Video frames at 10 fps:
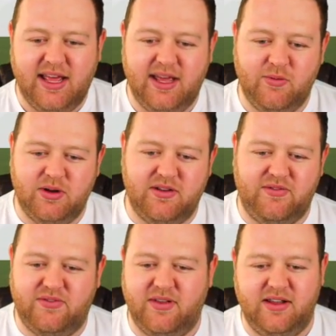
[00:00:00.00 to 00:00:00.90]
it would
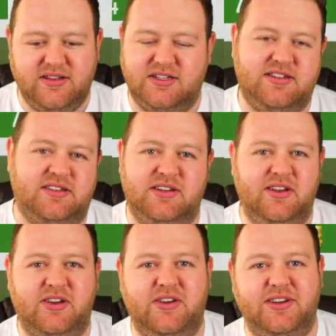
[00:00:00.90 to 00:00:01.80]
have, it just doesn't
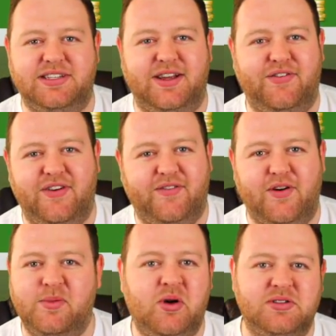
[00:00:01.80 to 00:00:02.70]
look good if
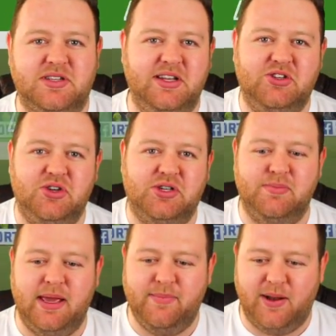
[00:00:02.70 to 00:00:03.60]
I'm constantly
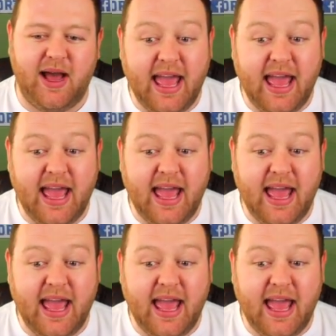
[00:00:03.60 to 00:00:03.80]
shushing people.